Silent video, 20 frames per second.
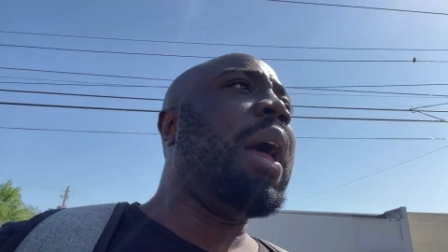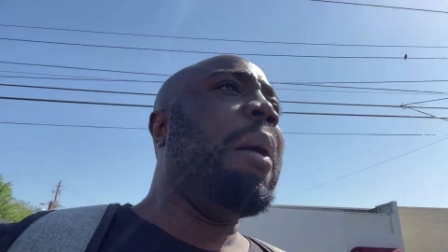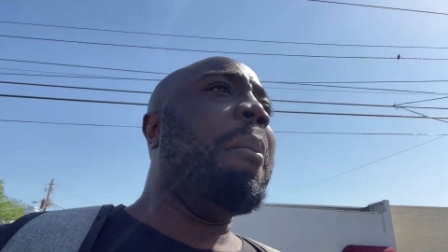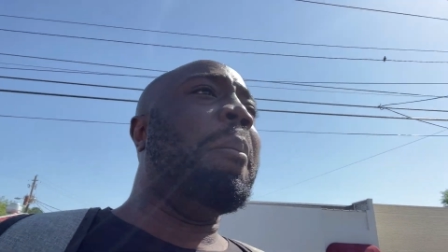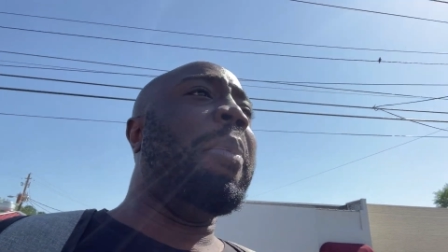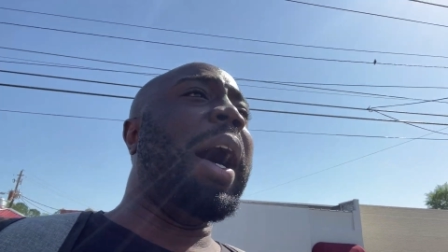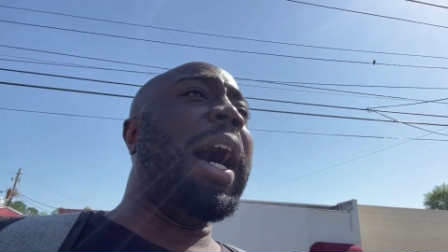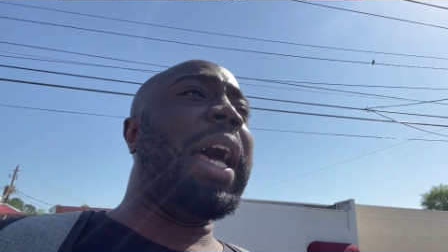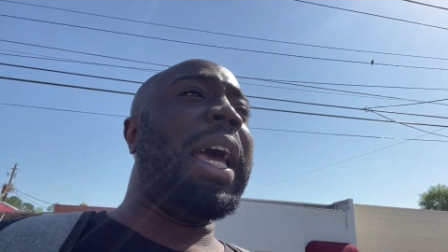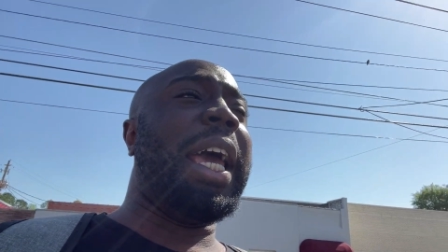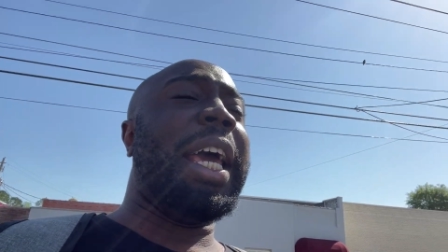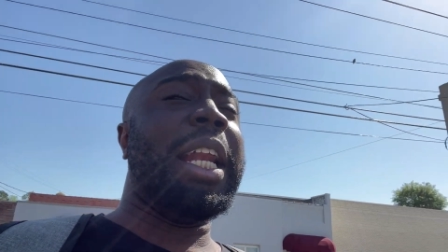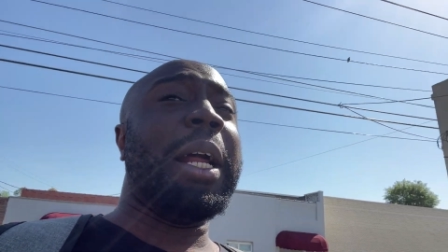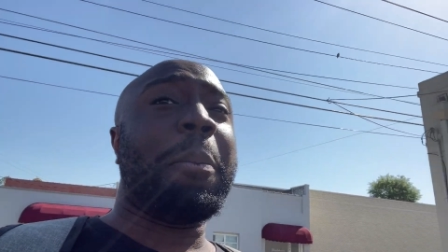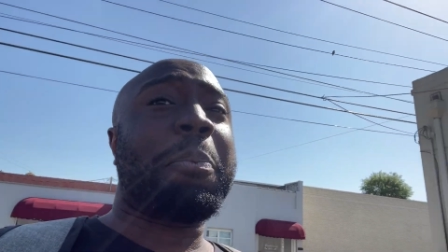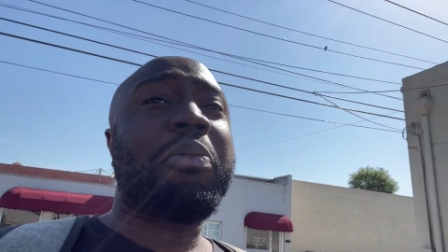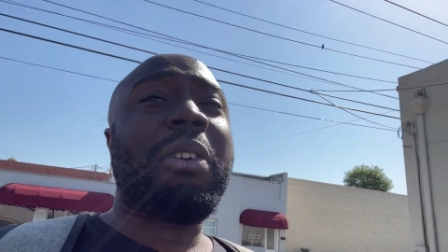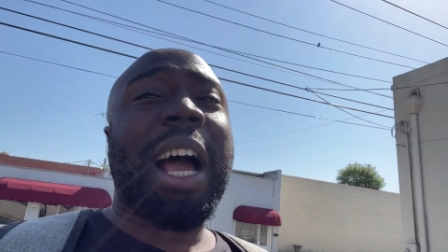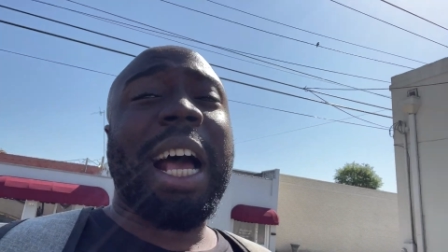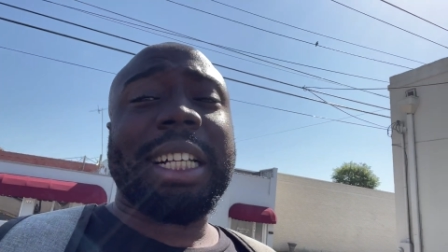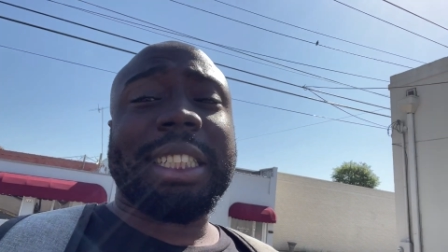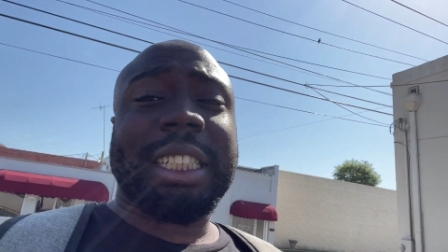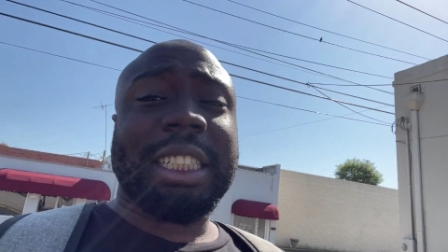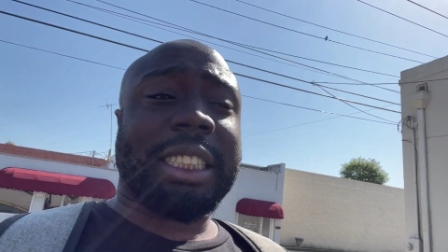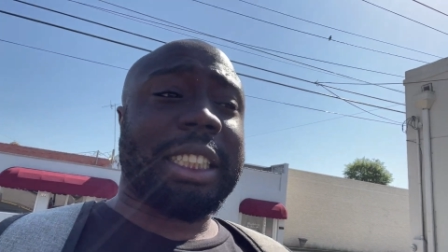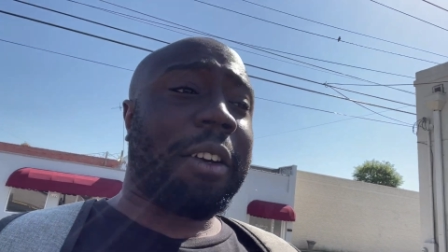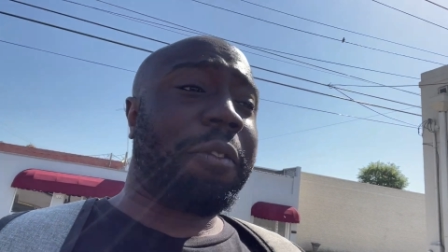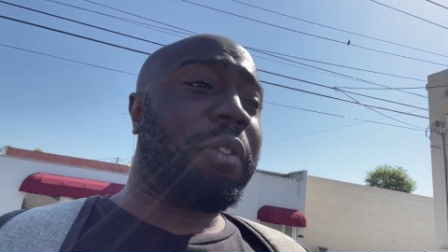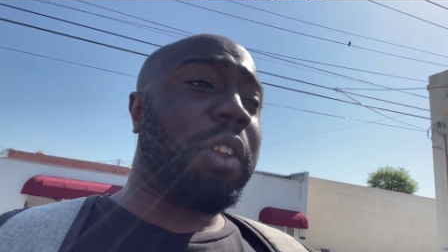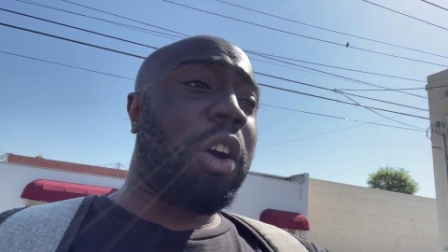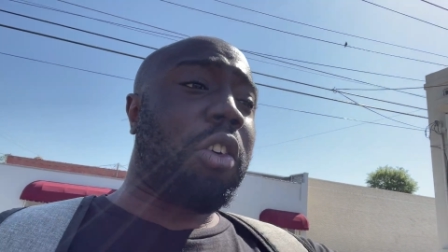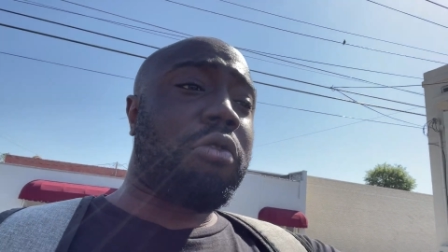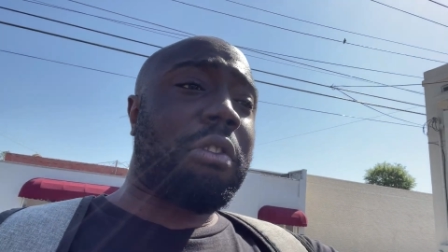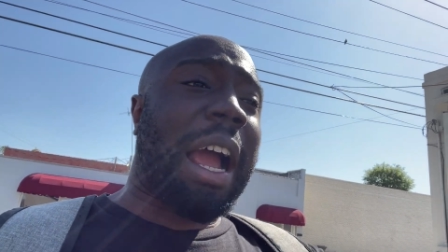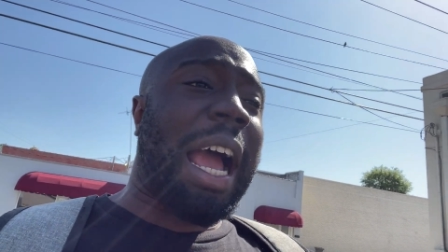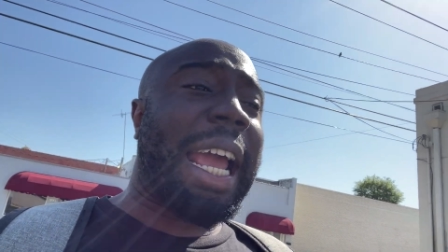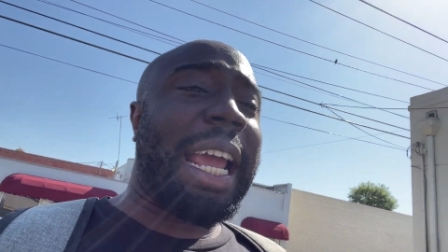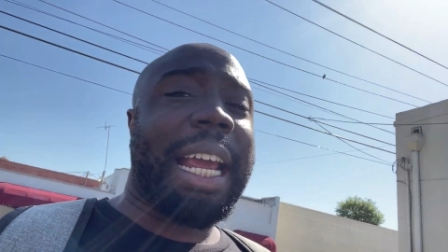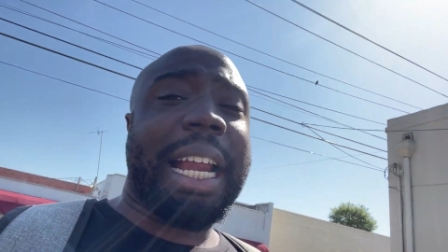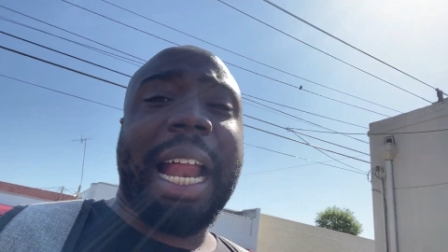But in the process of the
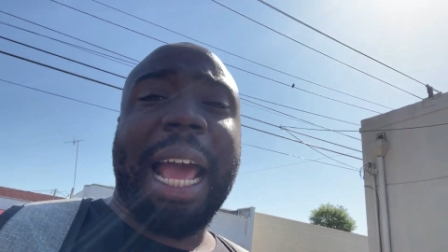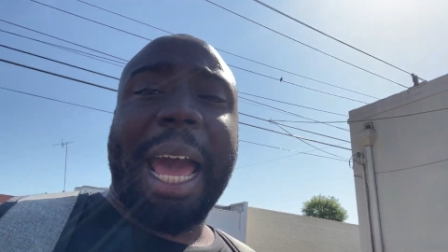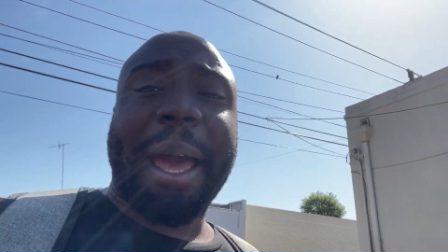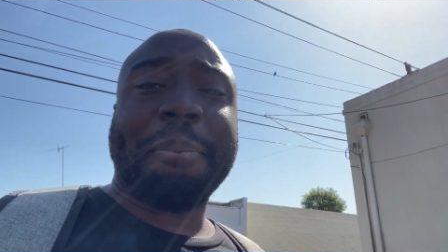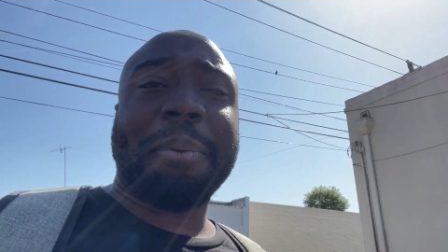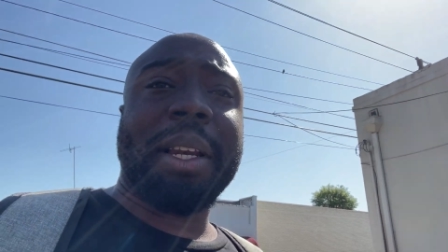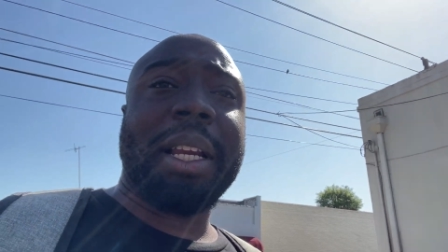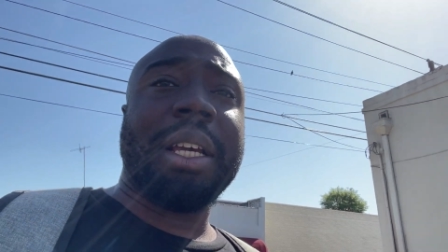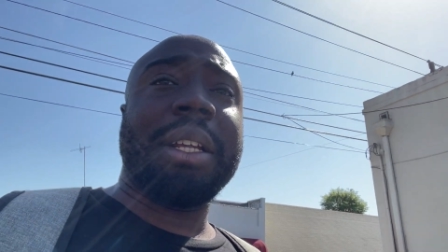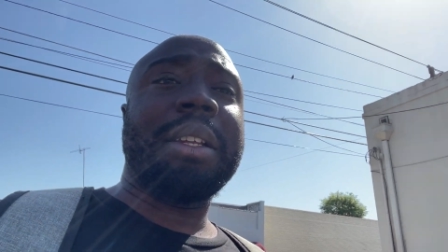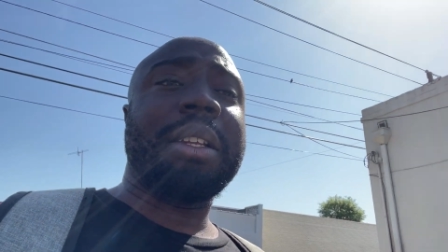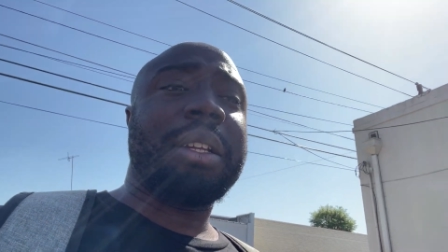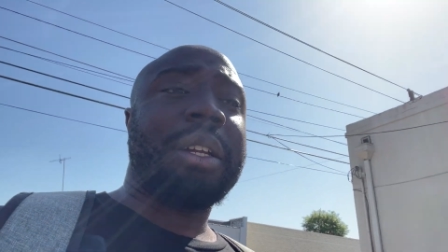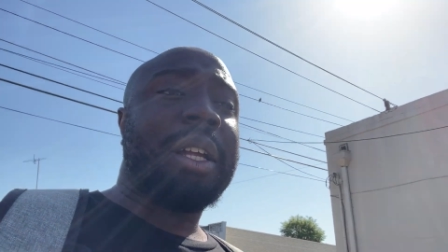riot happening,